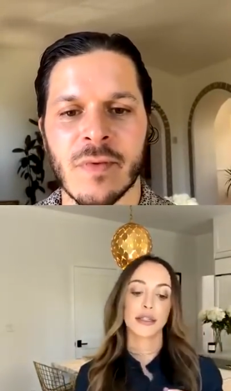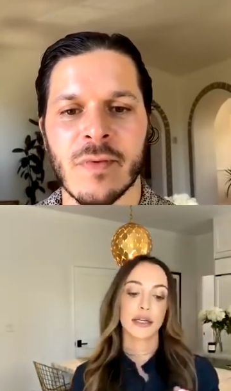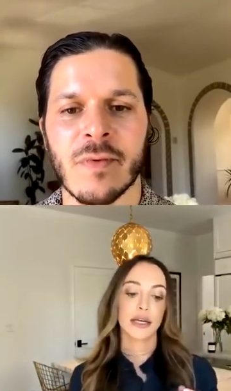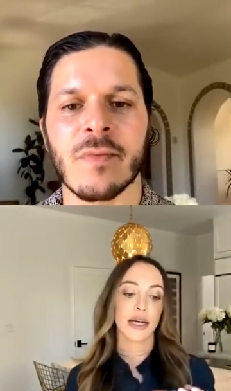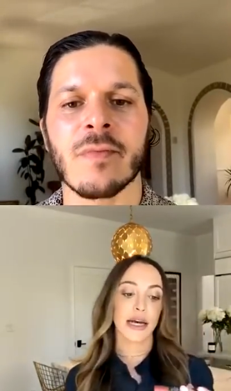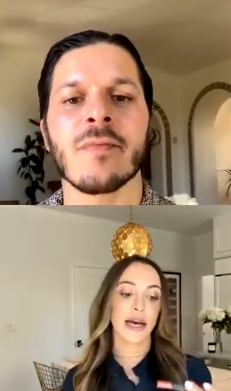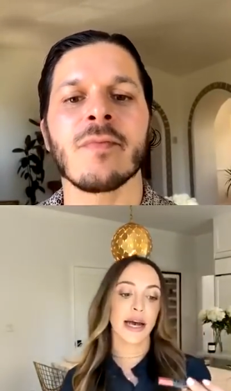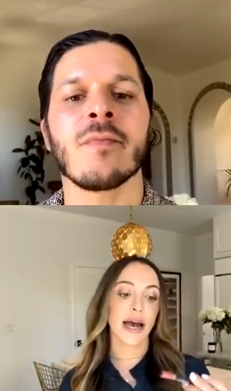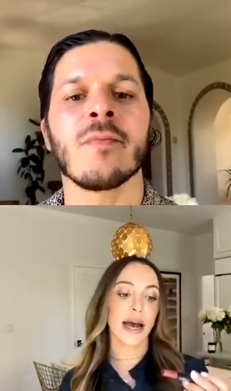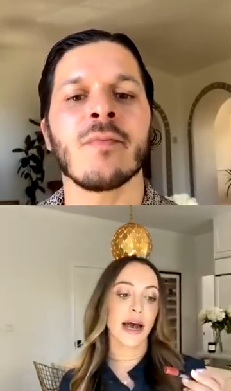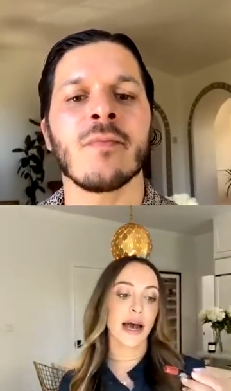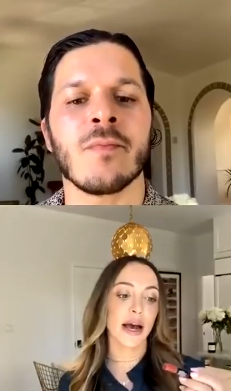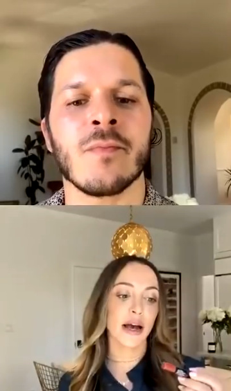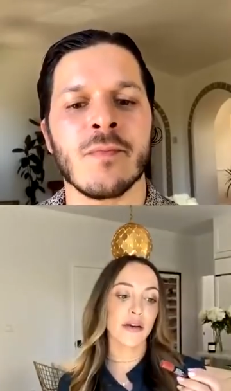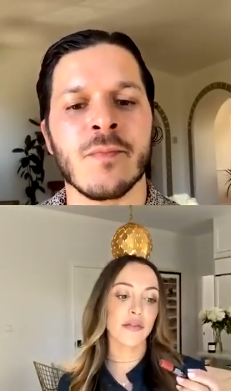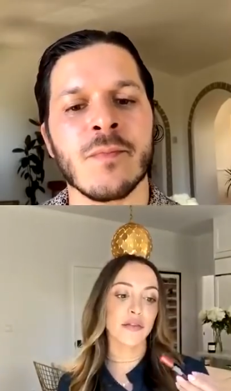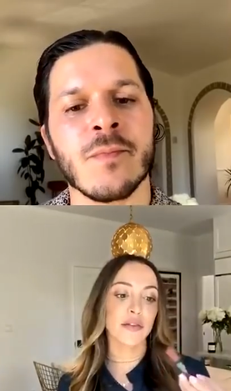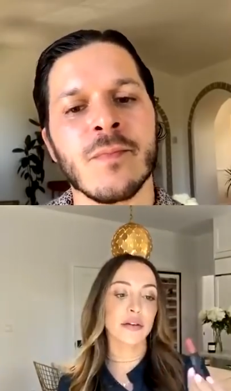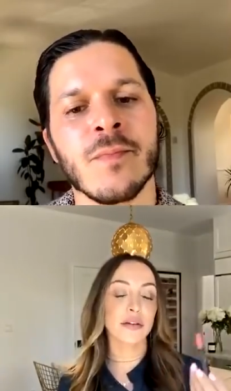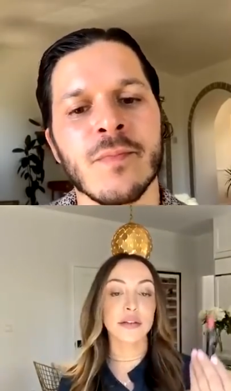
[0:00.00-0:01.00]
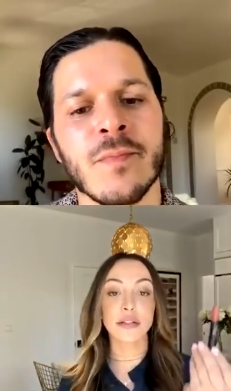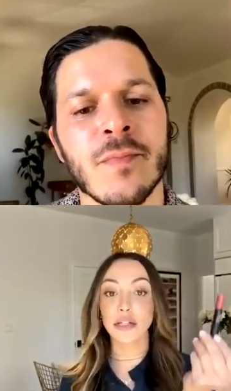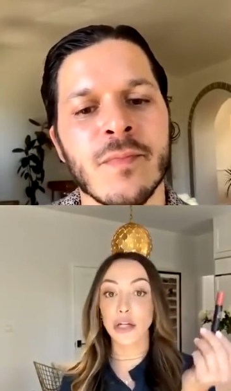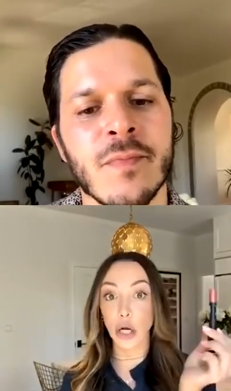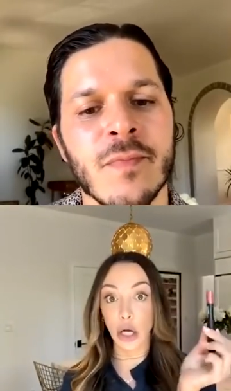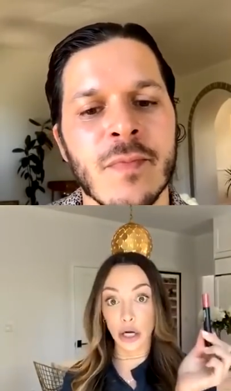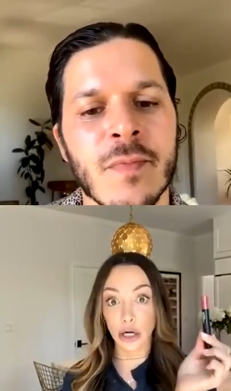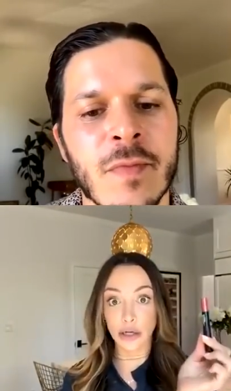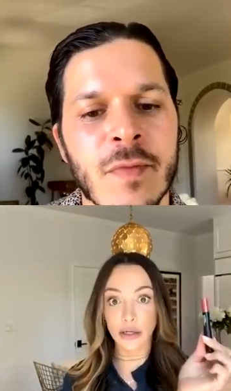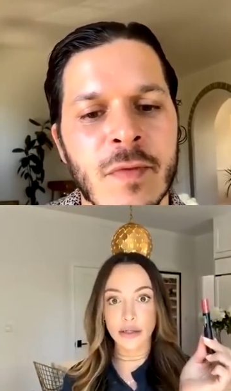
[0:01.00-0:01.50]
Speaker 1: I mm-hmm. have mm-hmm.
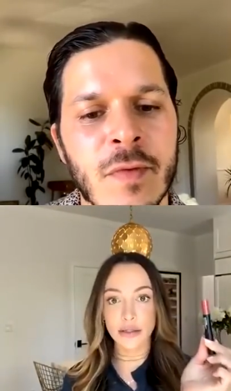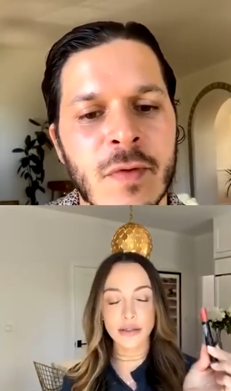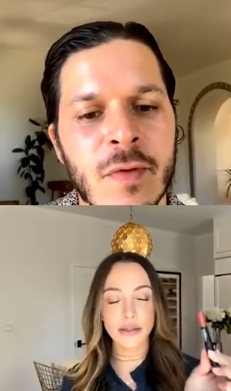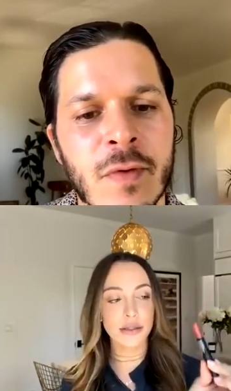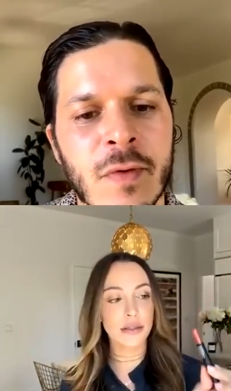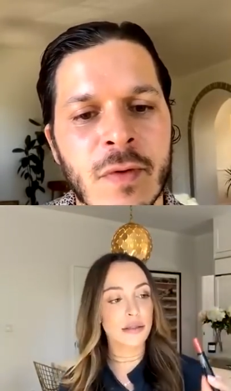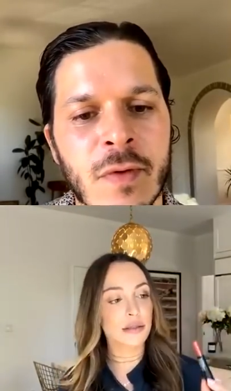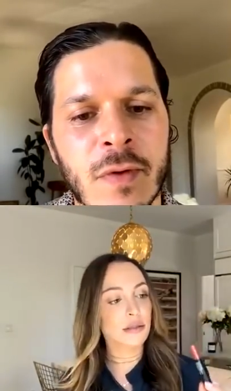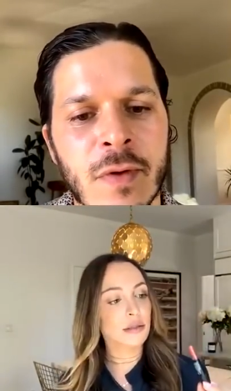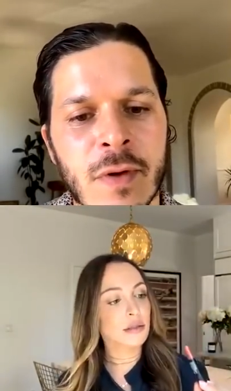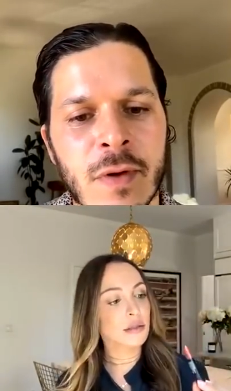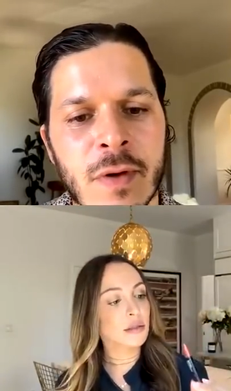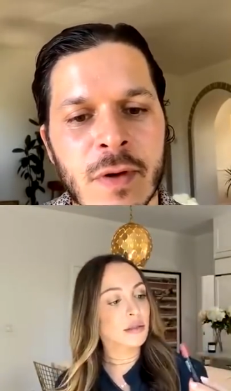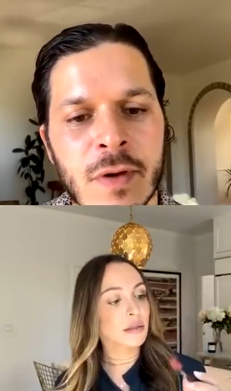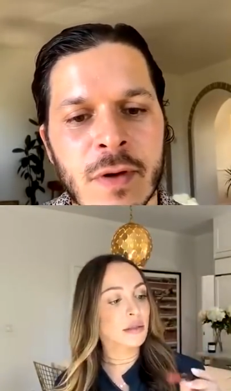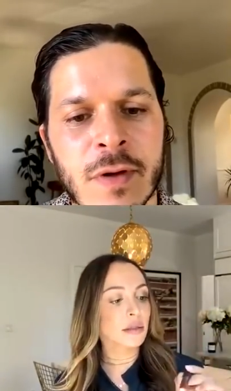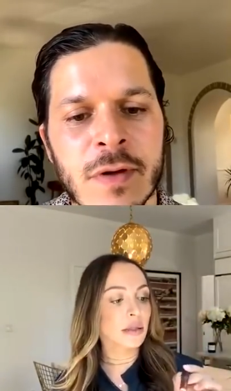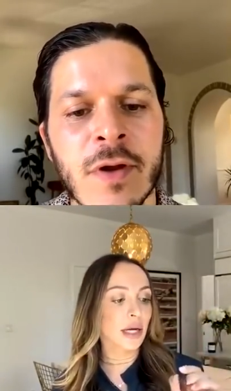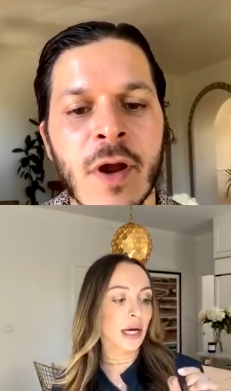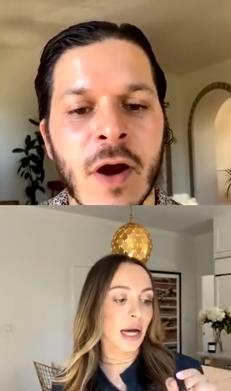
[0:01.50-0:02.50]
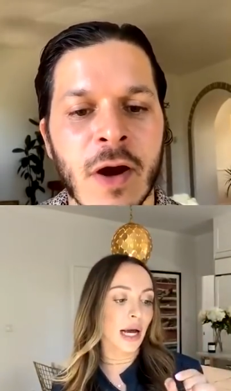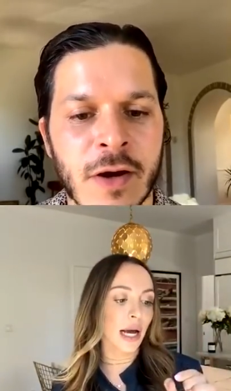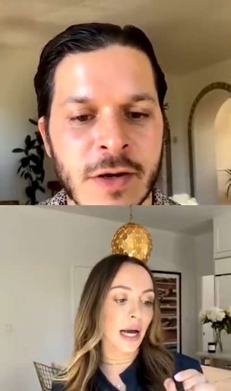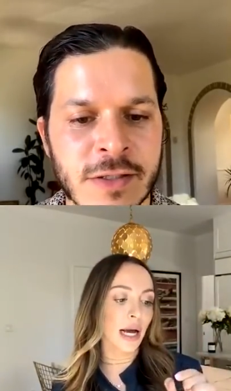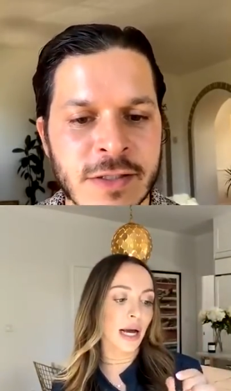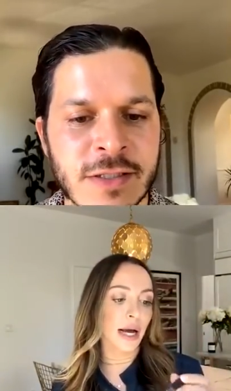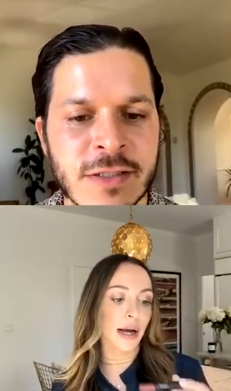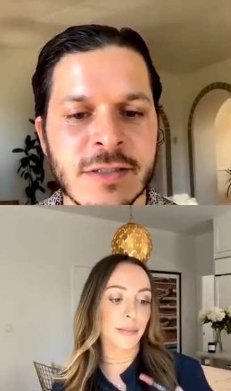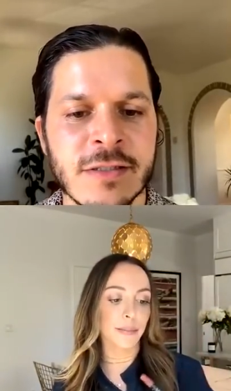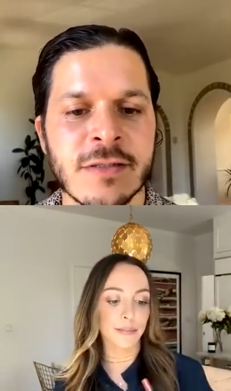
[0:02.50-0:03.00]
NARS. NARS.
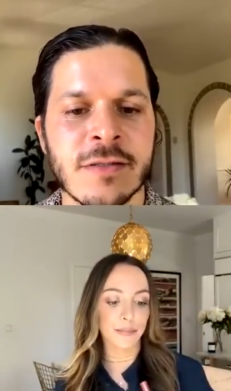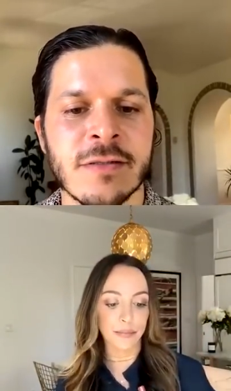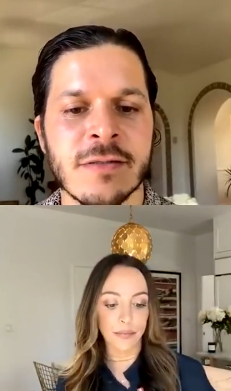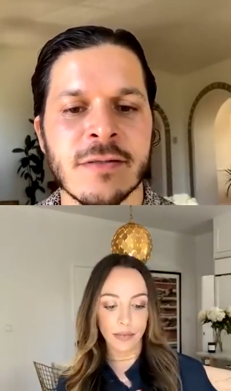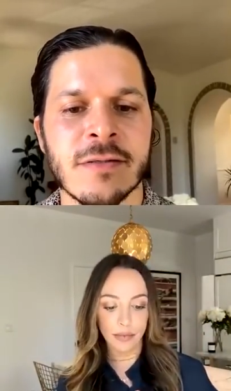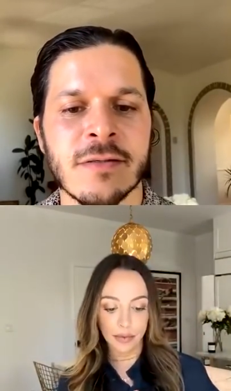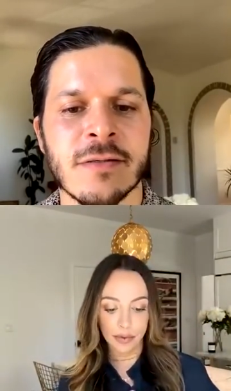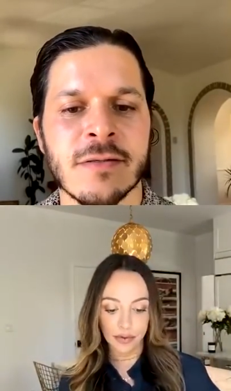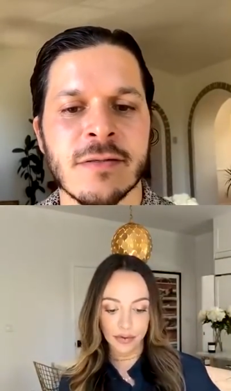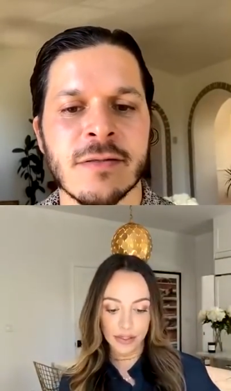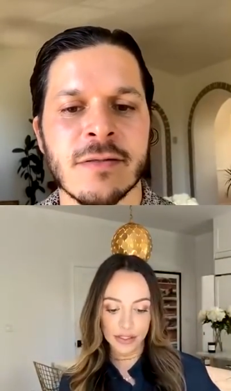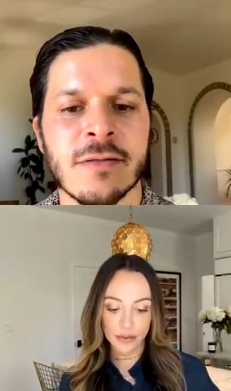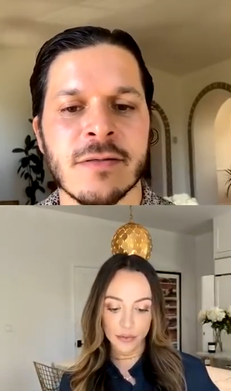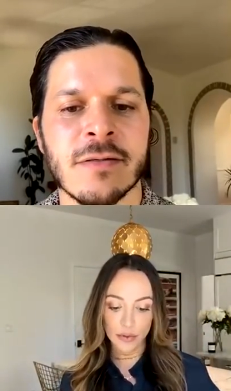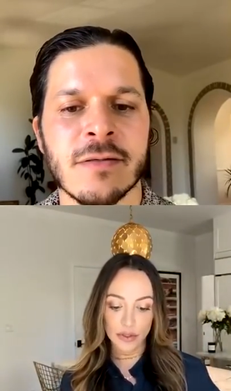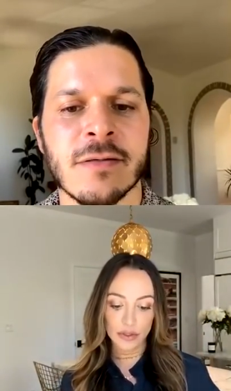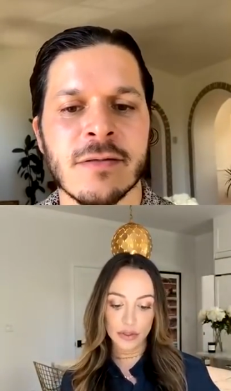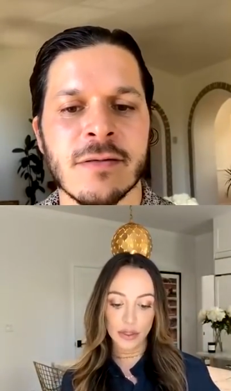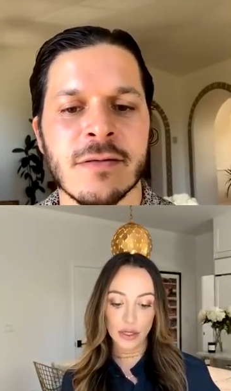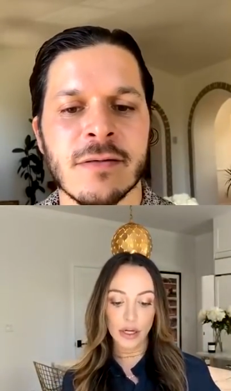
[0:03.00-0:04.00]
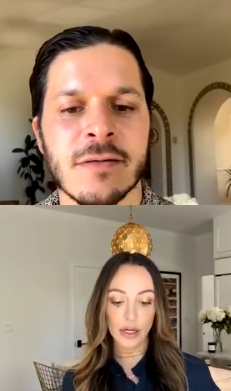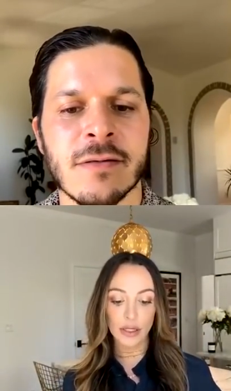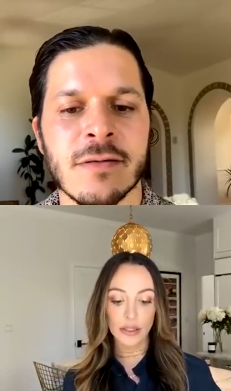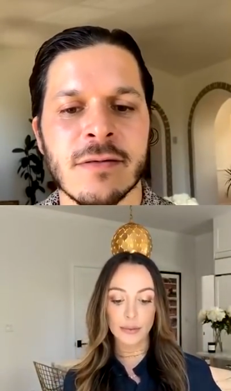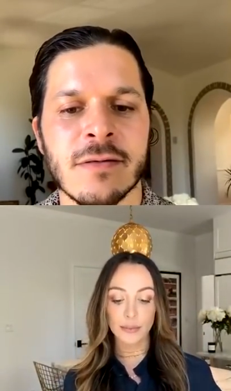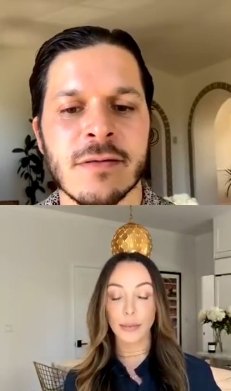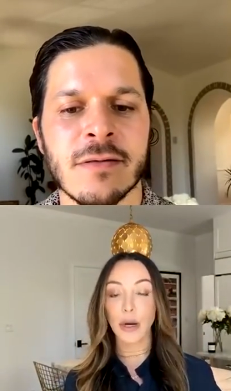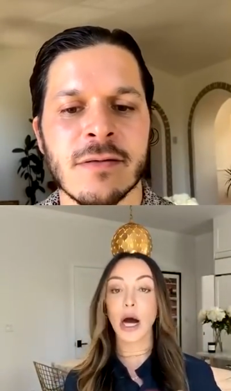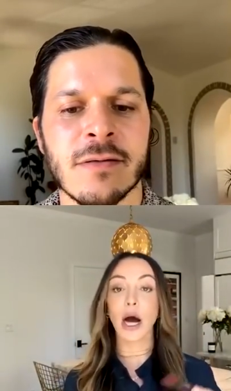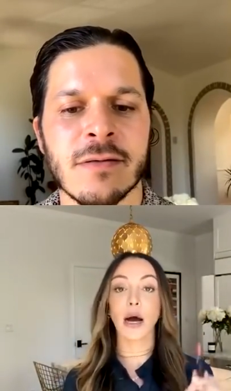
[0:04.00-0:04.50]
Um, this one's called
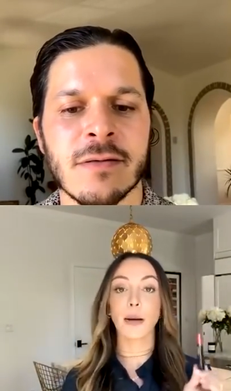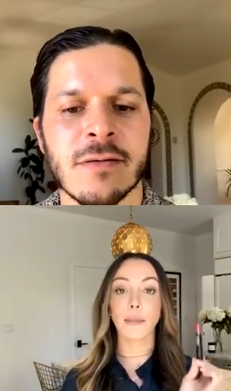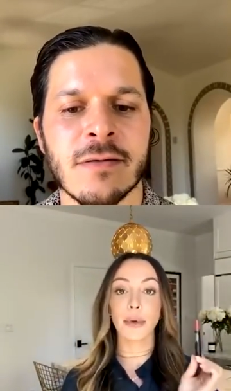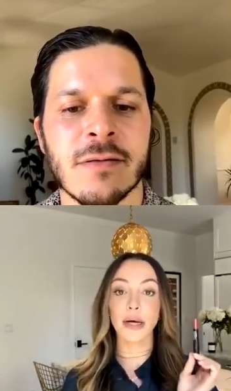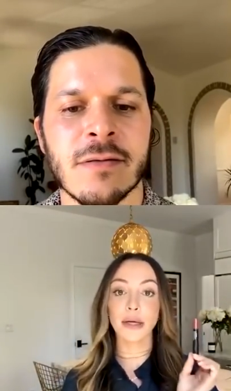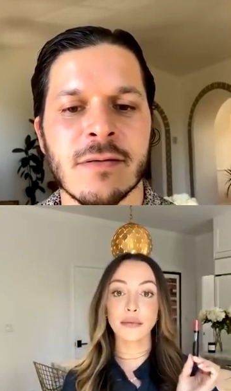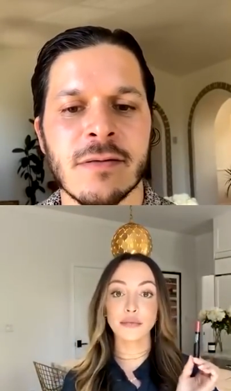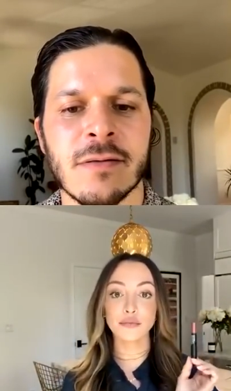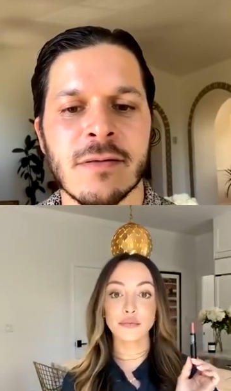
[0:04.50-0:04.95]
Bahama.